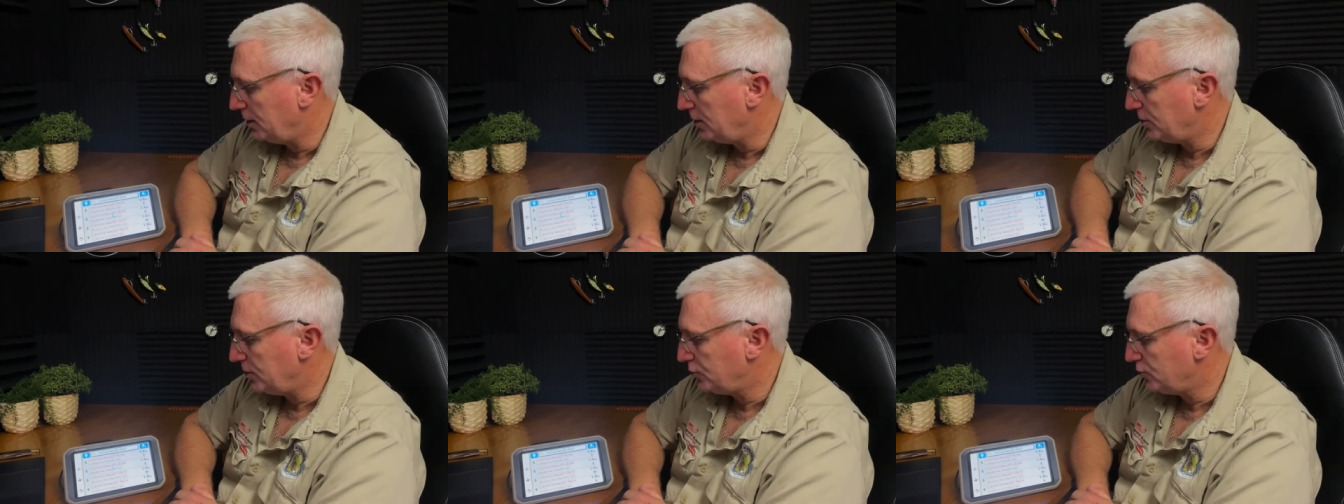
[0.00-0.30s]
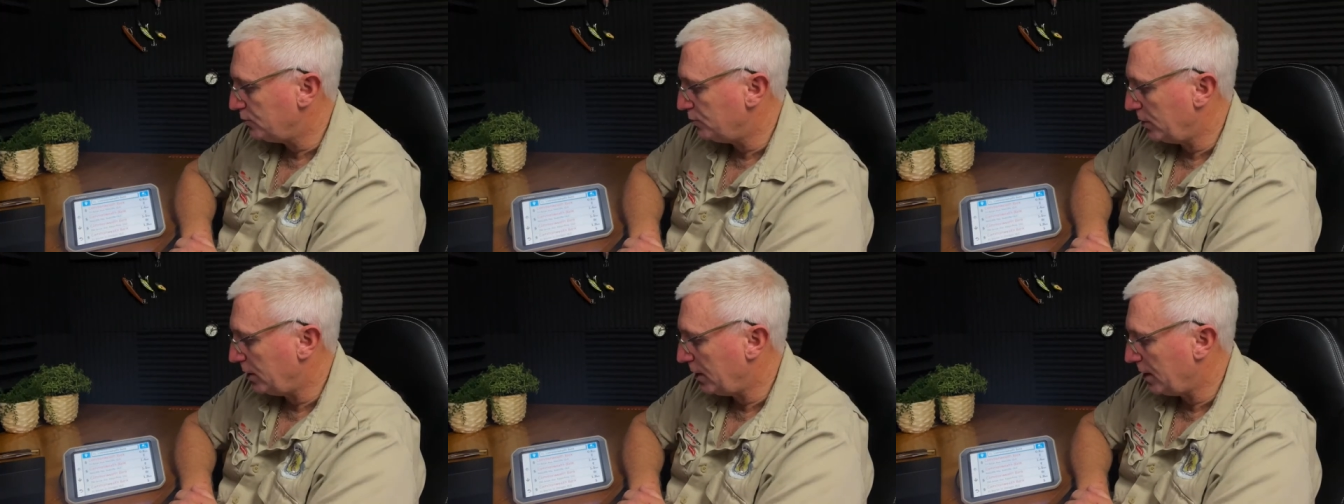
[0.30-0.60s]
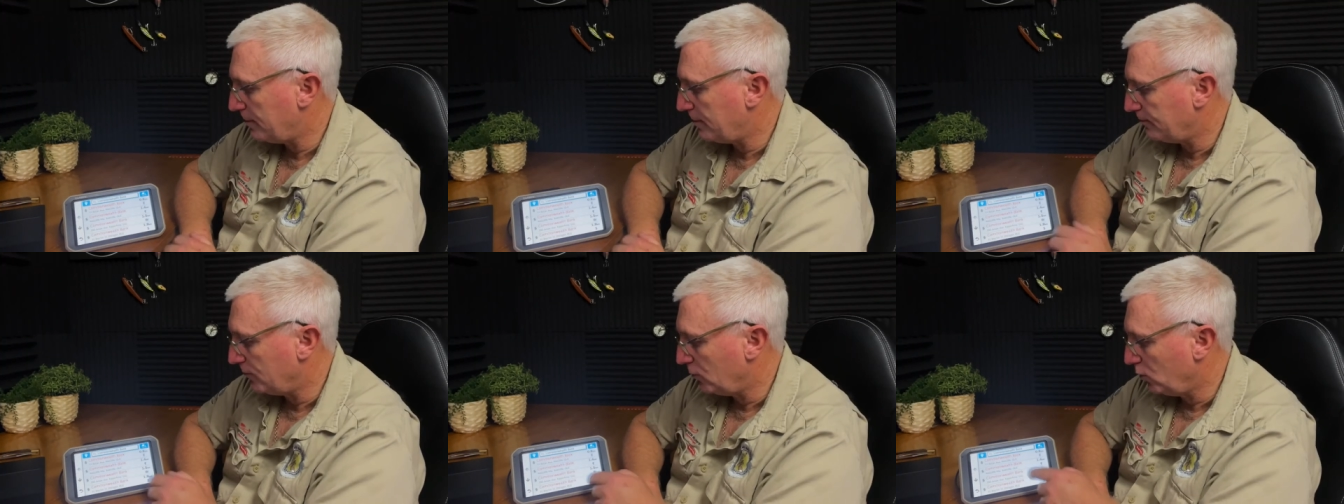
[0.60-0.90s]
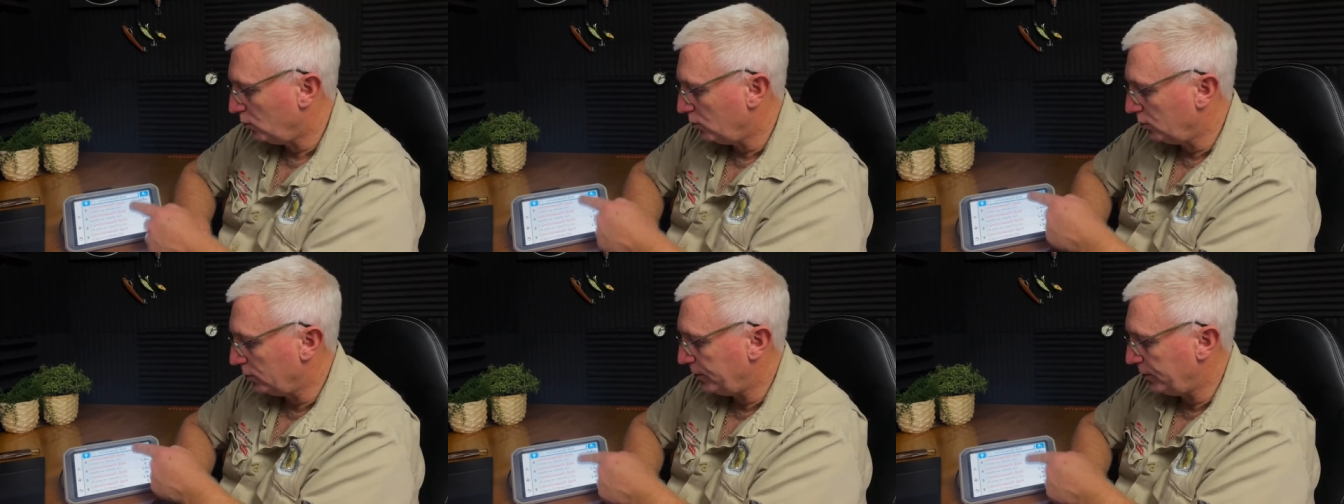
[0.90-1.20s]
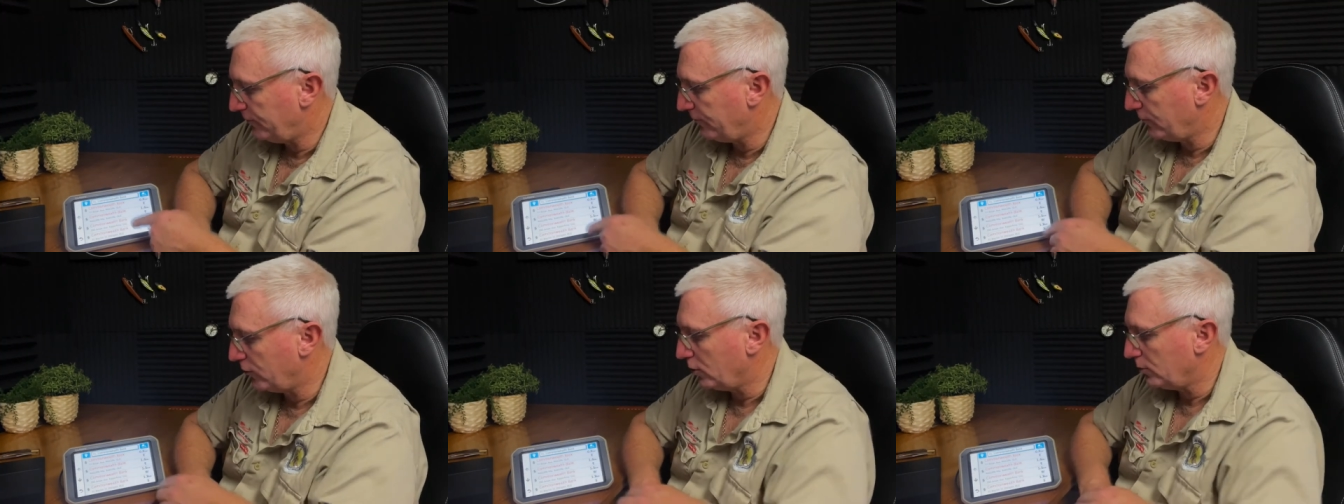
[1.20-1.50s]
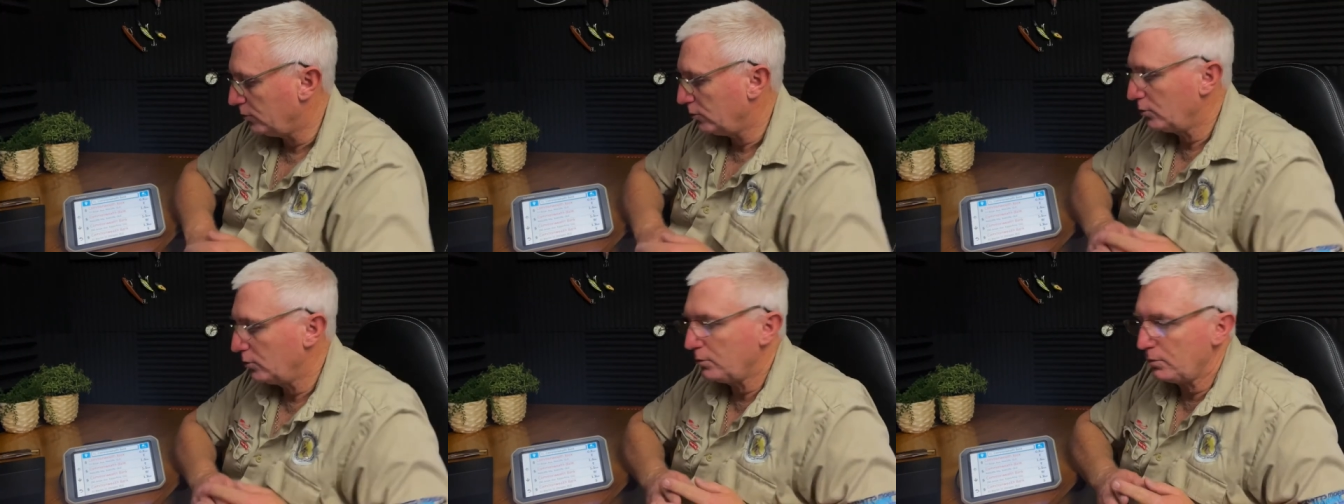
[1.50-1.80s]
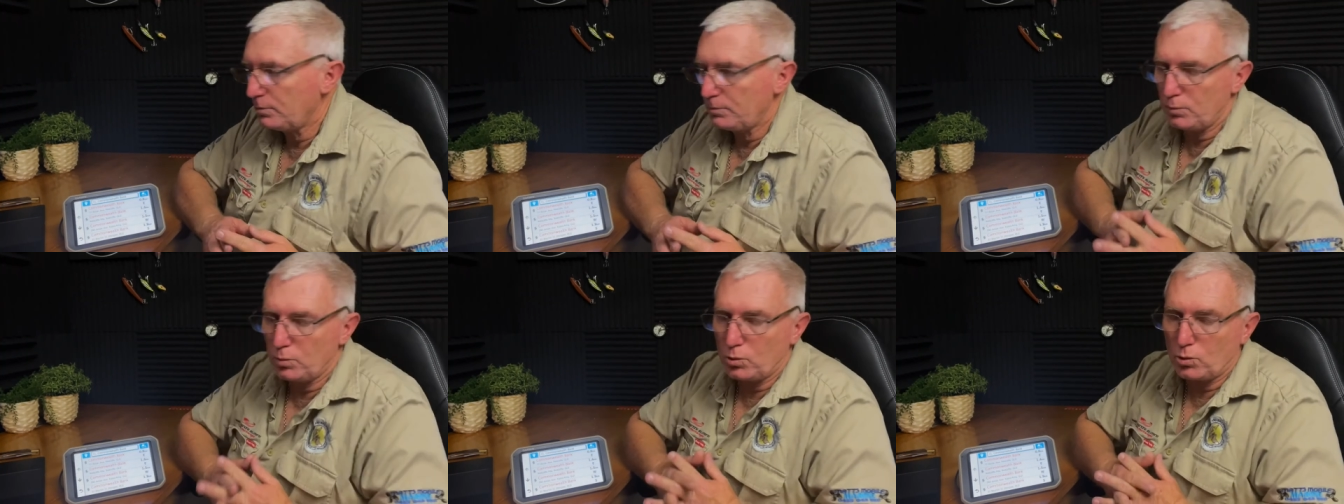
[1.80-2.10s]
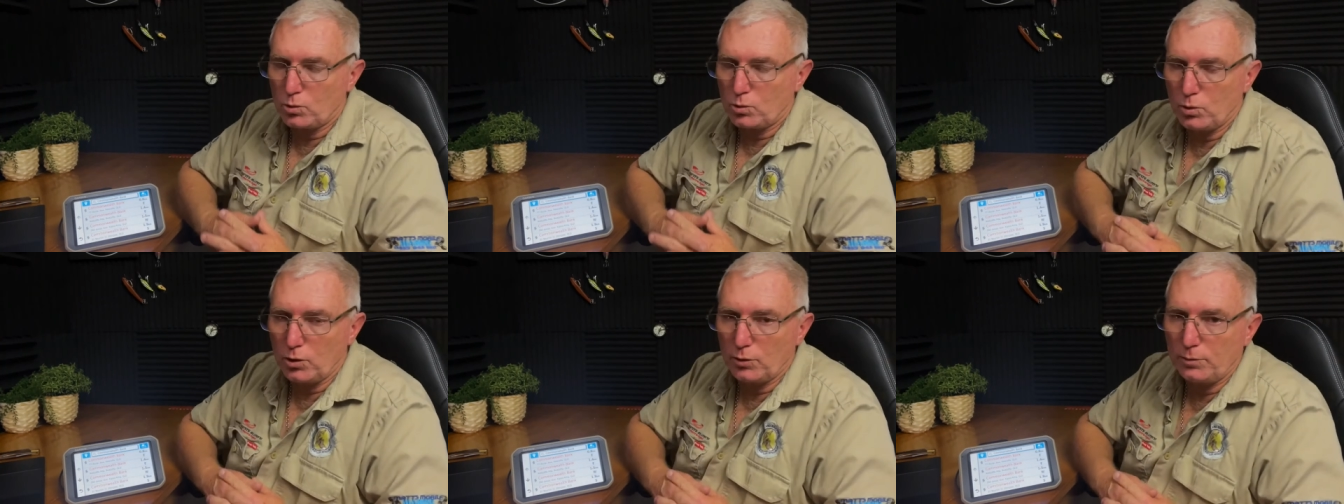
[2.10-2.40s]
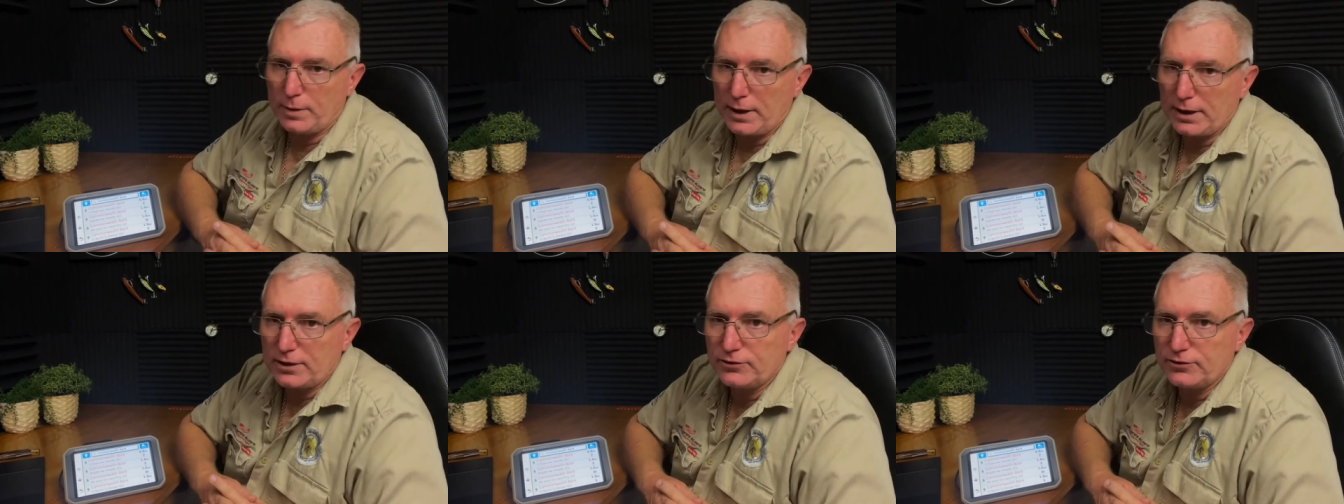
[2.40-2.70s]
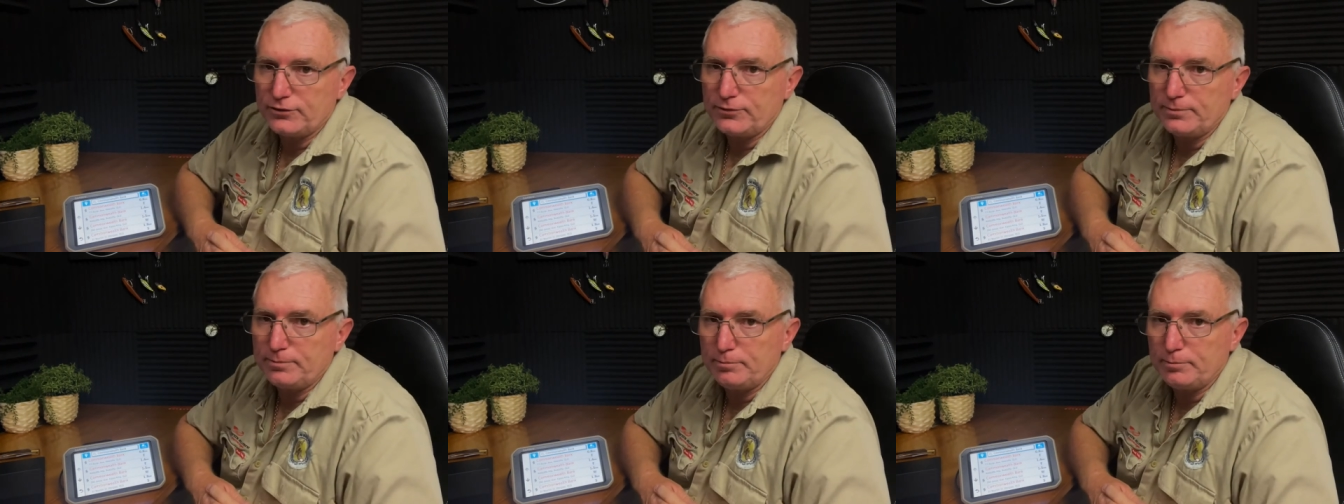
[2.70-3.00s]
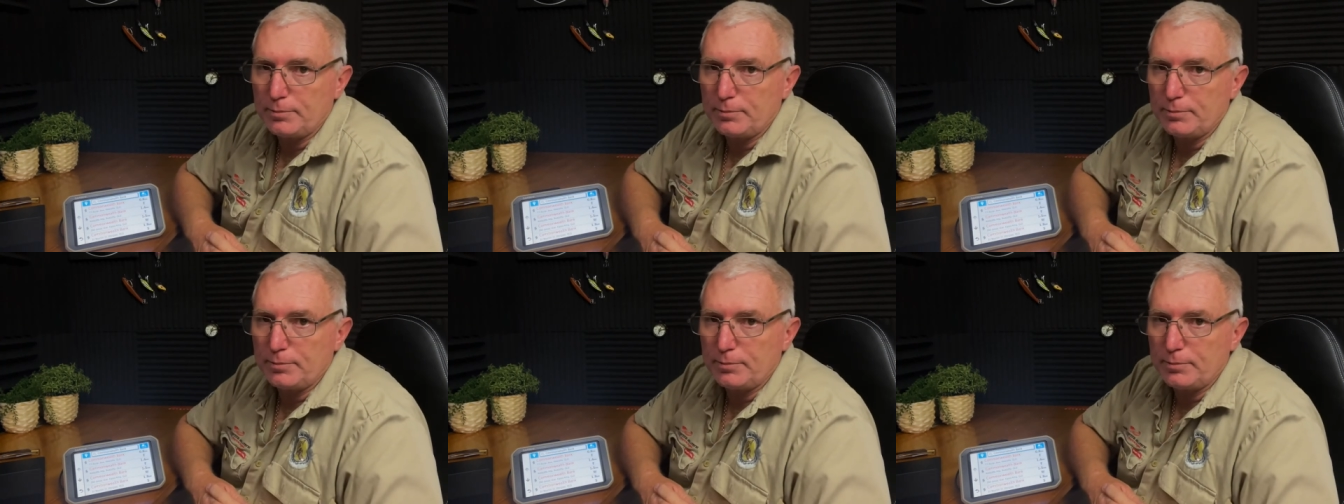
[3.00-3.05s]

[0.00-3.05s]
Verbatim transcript: it should bring up all the different Commonwealth bankers